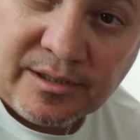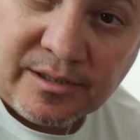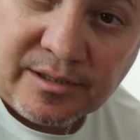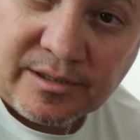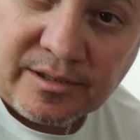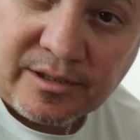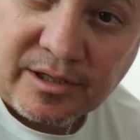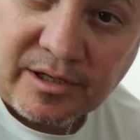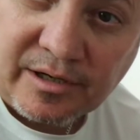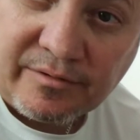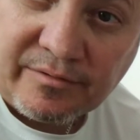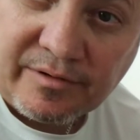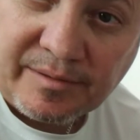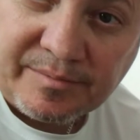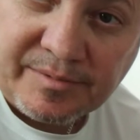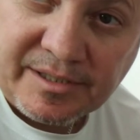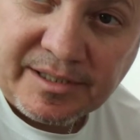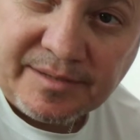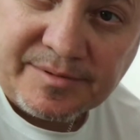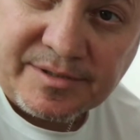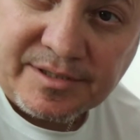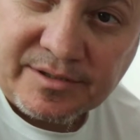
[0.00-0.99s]
I've got to rub
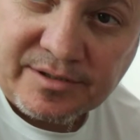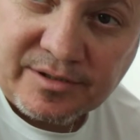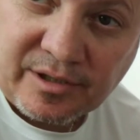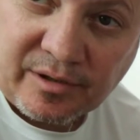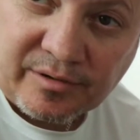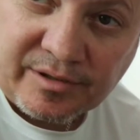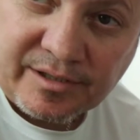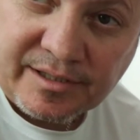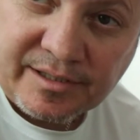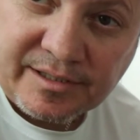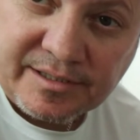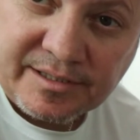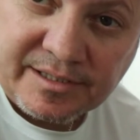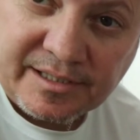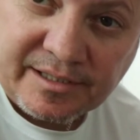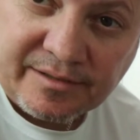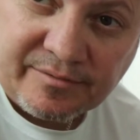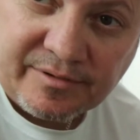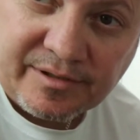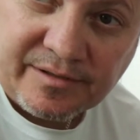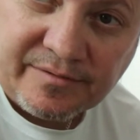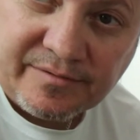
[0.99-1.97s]
heaps of salt in it to
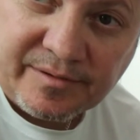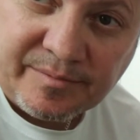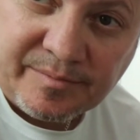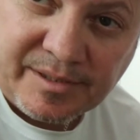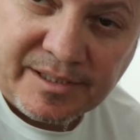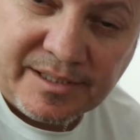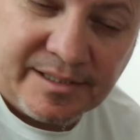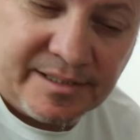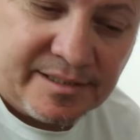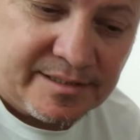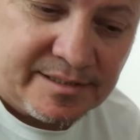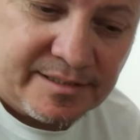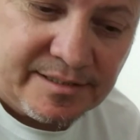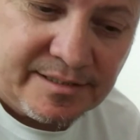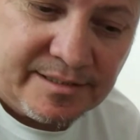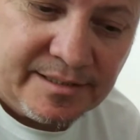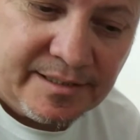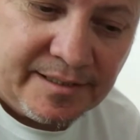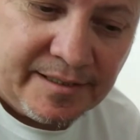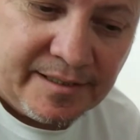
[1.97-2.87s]
get rid of the bitterness,